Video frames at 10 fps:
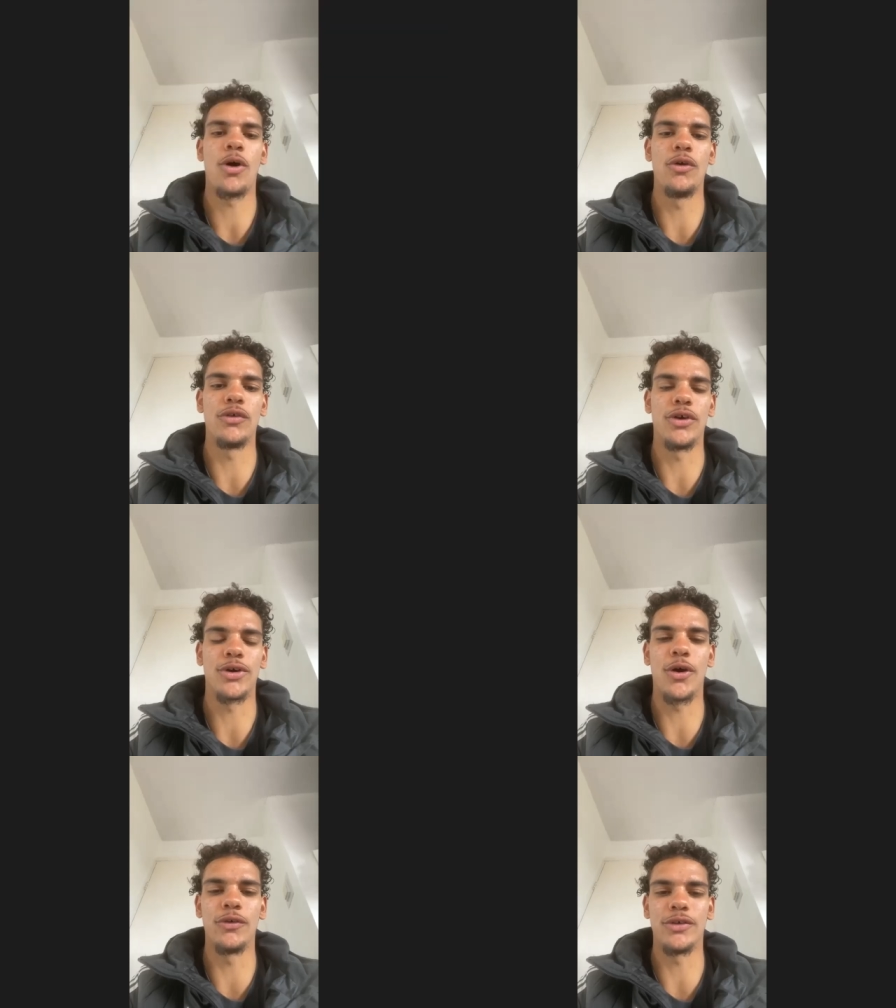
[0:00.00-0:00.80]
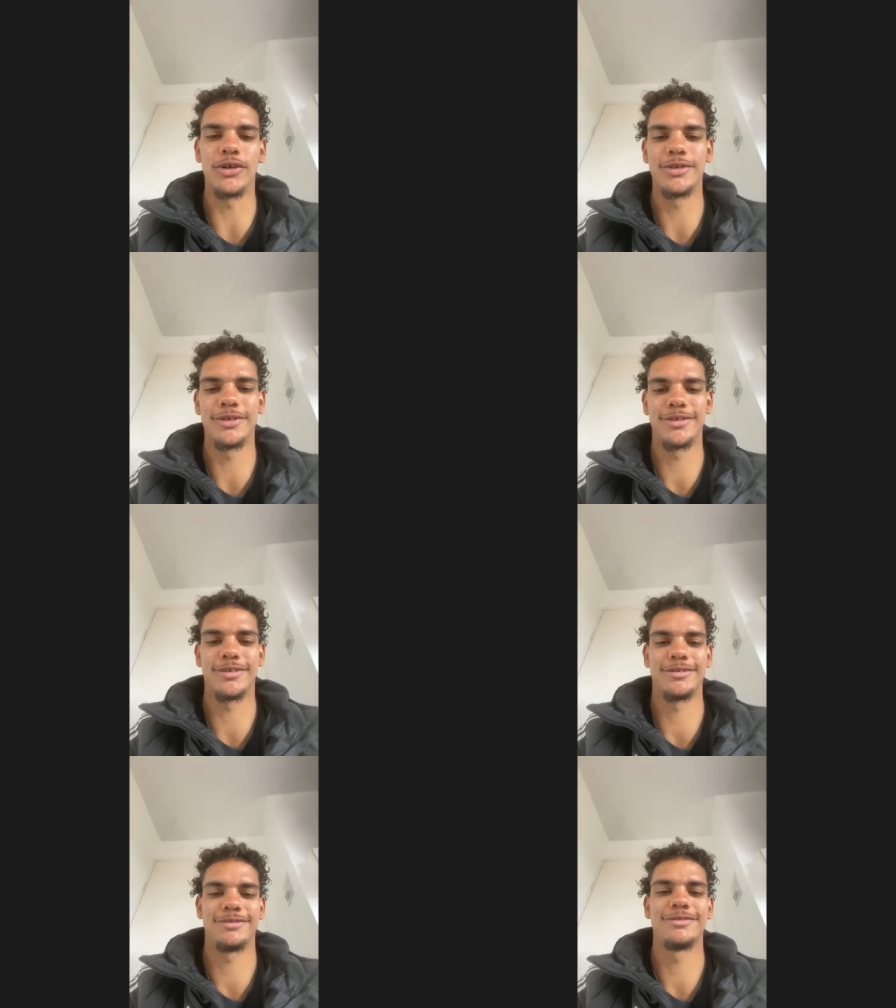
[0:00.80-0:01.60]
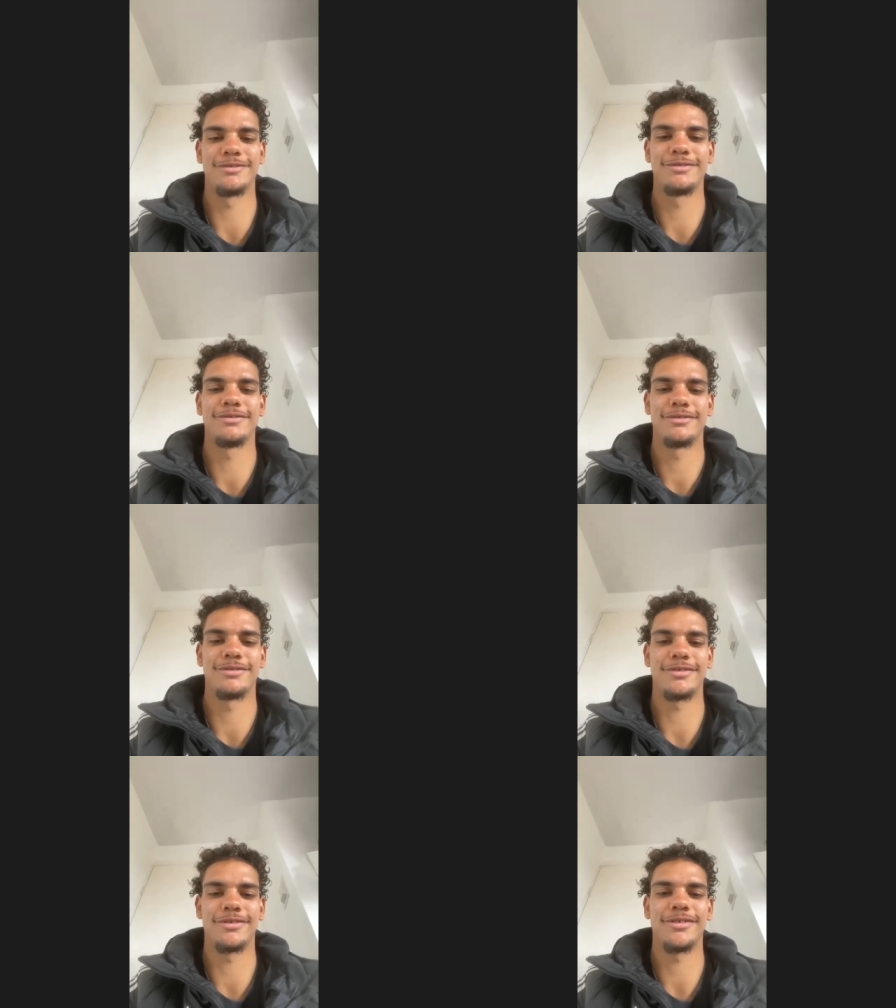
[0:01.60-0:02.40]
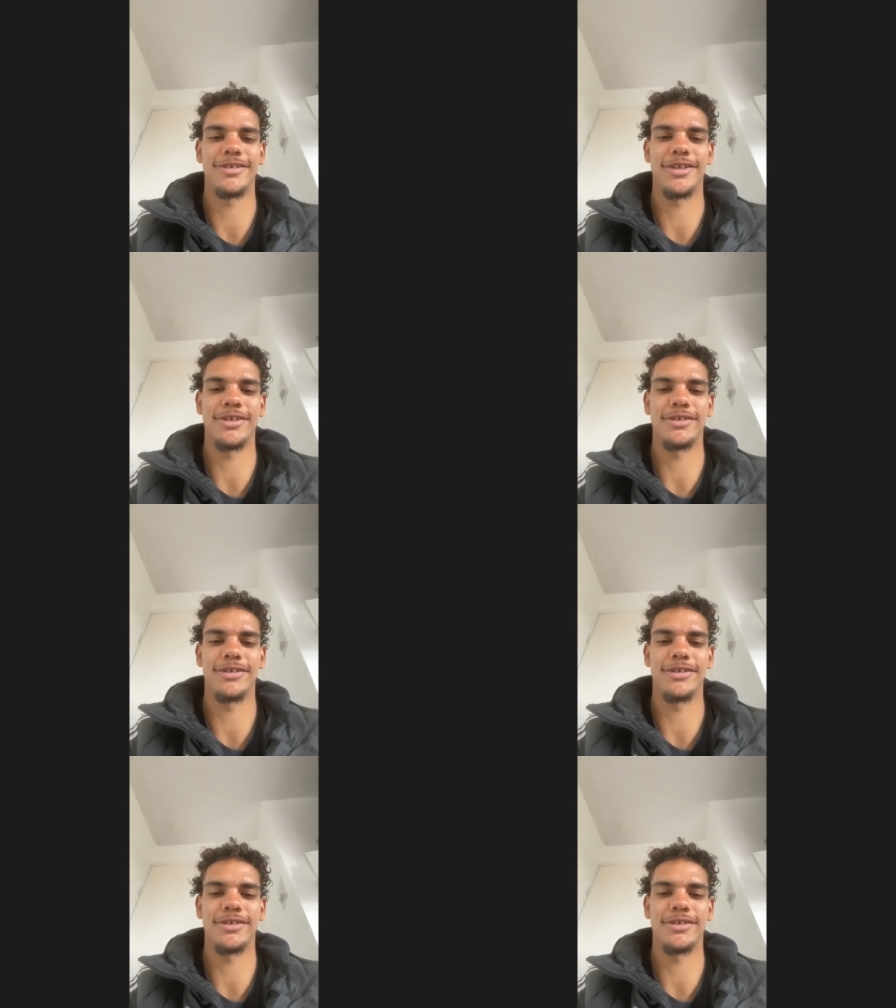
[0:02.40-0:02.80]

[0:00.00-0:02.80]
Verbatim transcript: Cover, Cover. Kova. Okay, wonderful.